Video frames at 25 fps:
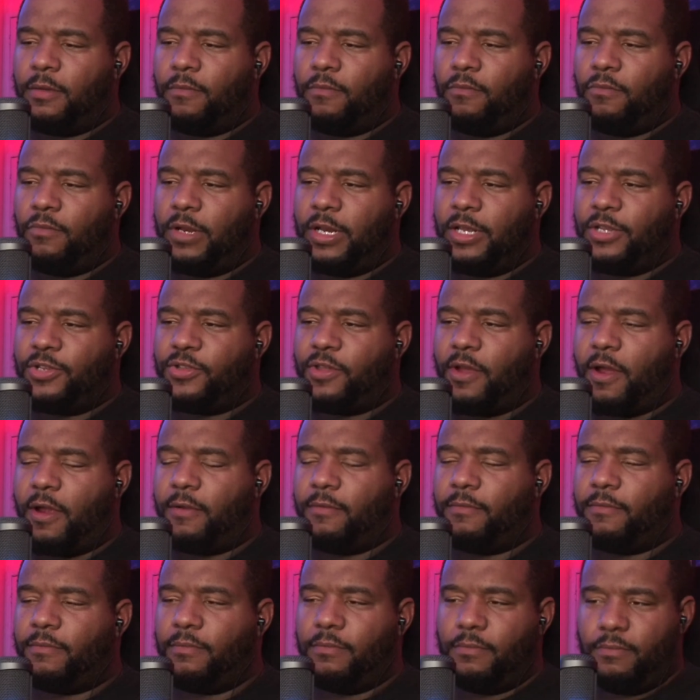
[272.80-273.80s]
start,
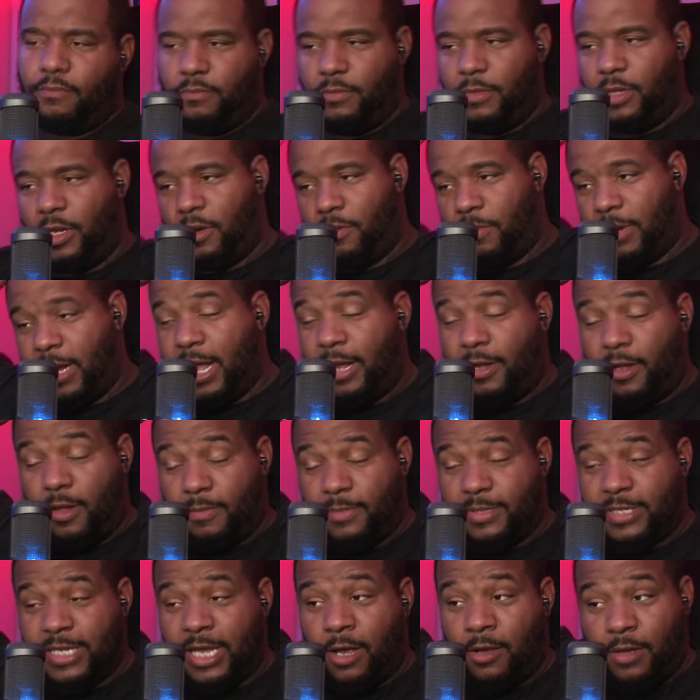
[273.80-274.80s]
you know, when that comes
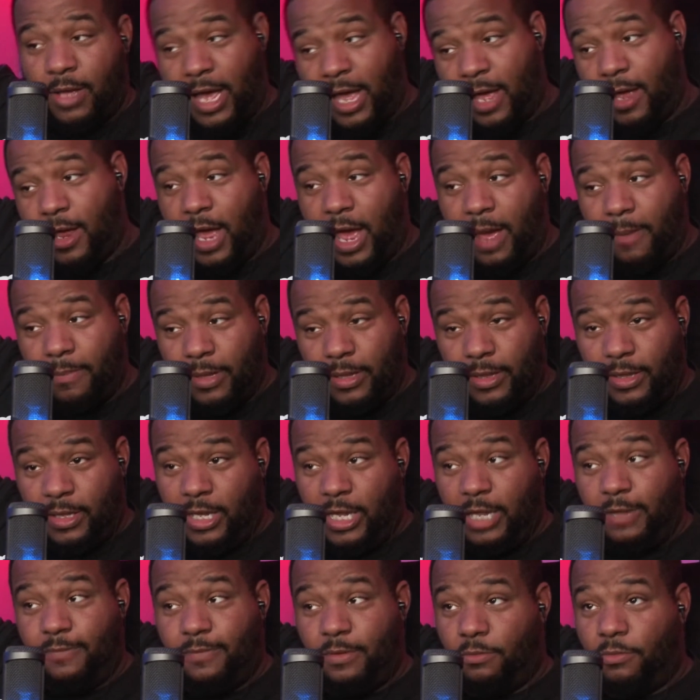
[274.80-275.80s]
out, I, I
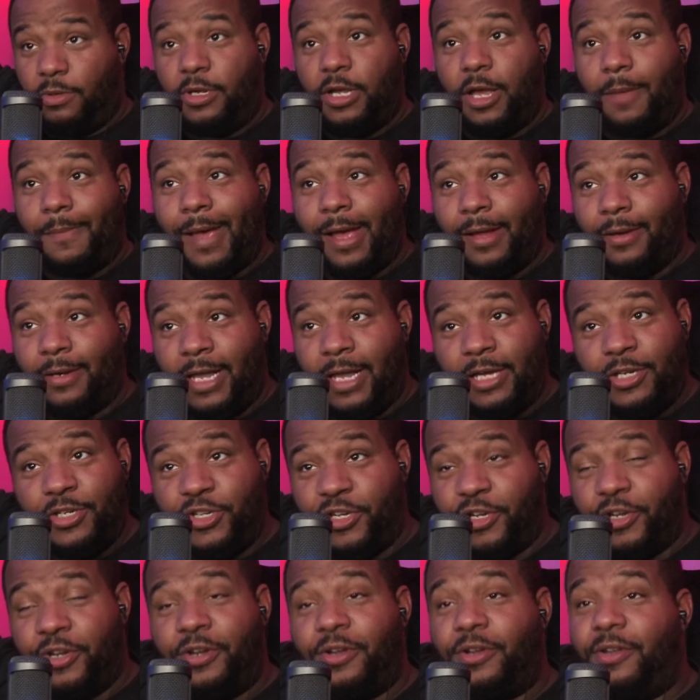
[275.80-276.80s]
believe it would come out next
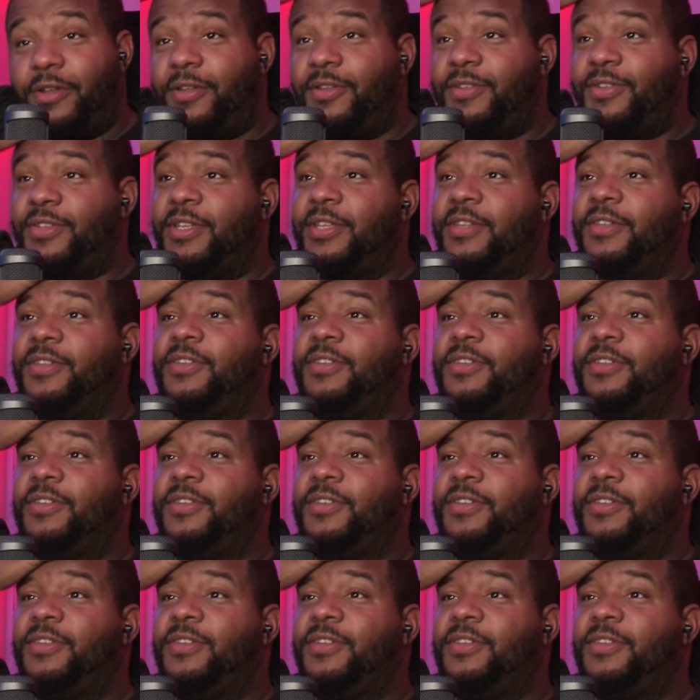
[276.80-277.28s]
year since,